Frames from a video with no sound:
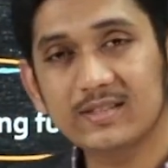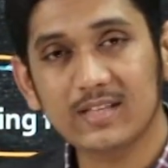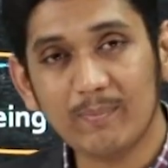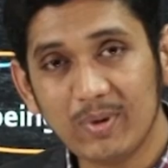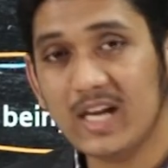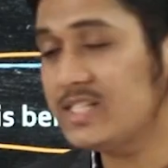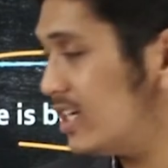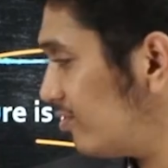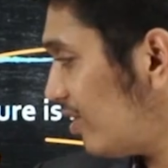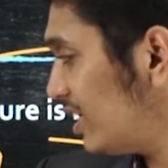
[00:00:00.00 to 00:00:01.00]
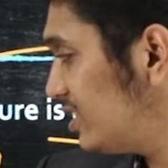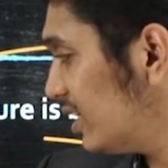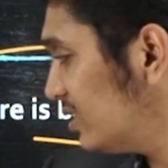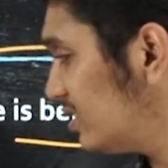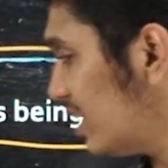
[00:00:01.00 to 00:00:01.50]
supply chain
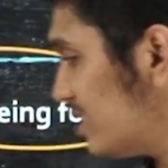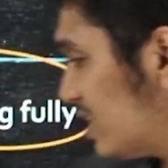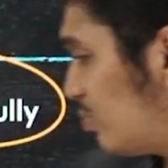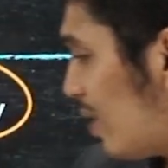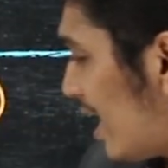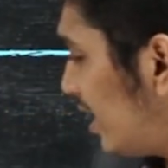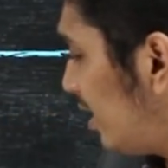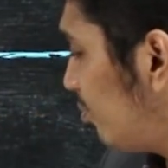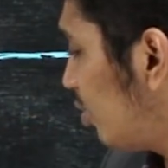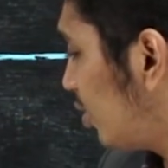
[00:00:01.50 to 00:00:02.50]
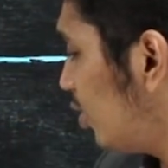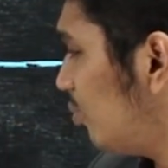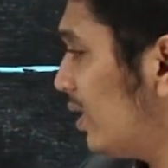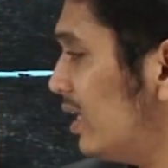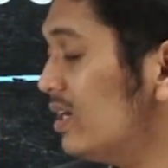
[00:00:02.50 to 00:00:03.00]
functions such as planning,
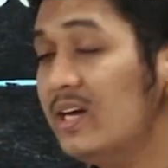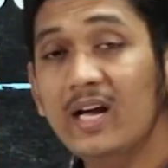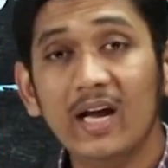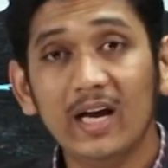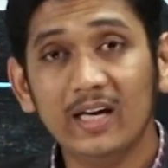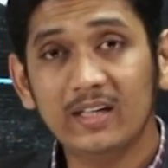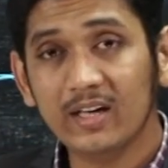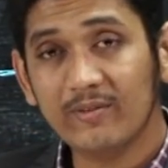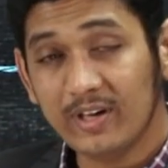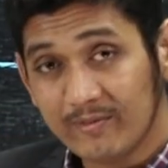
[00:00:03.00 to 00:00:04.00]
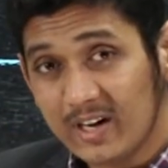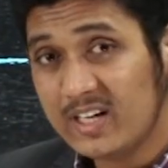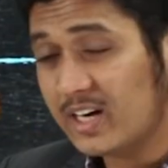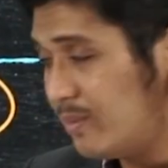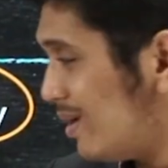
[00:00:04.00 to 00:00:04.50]
procurement,
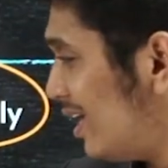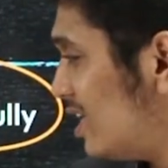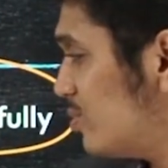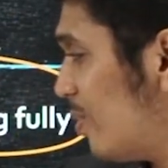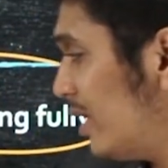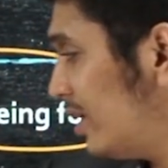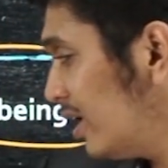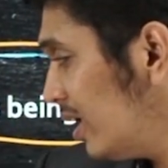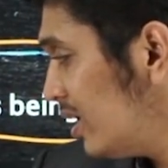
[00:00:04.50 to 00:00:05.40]
inventory management,